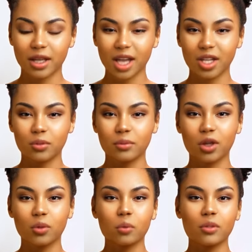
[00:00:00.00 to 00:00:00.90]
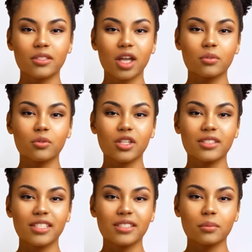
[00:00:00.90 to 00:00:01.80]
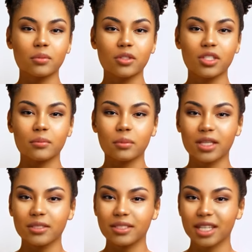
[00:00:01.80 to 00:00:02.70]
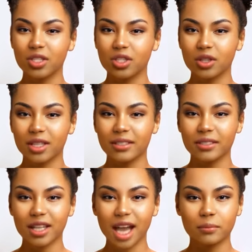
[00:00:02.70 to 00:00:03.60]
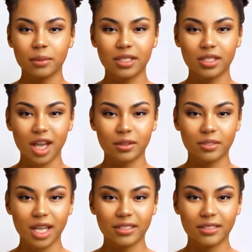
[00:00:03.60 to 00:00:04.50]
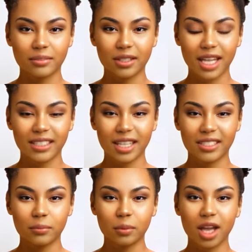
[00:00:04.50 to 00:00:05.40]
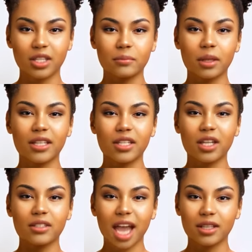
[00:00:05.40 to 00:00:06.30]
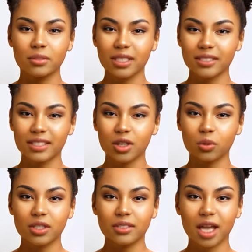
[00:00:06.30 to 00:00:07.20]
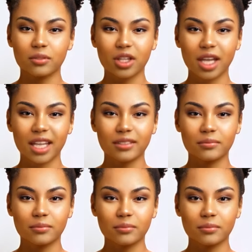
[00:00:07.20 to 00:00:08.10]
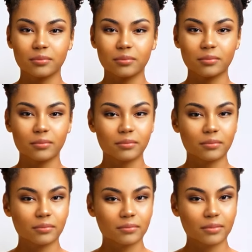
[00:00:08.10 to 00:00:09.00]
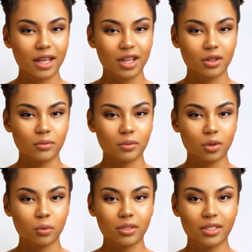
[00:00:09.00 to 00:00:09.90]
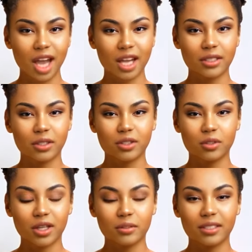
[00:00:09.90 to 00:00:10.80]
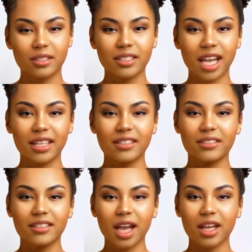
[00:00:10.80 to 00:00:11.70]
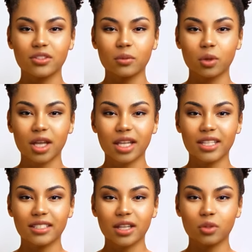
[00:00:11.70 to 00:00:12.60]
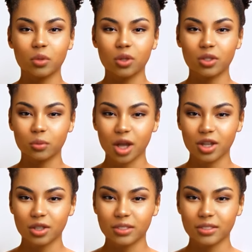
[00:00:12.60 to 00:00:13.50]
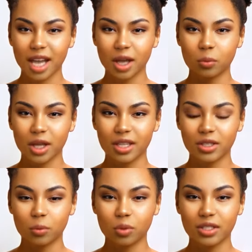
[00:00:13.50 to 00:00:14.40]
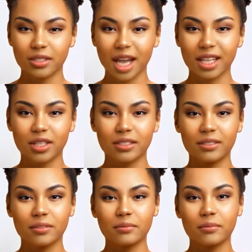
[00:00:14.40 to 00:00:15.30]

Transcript: El Guerrouj was known for his exceptional speed, endurance, and mental toughness, and he inspired many young athletes across Africa. El Guerrouj retired in 2006 after breaking several world records and winning numerous titles.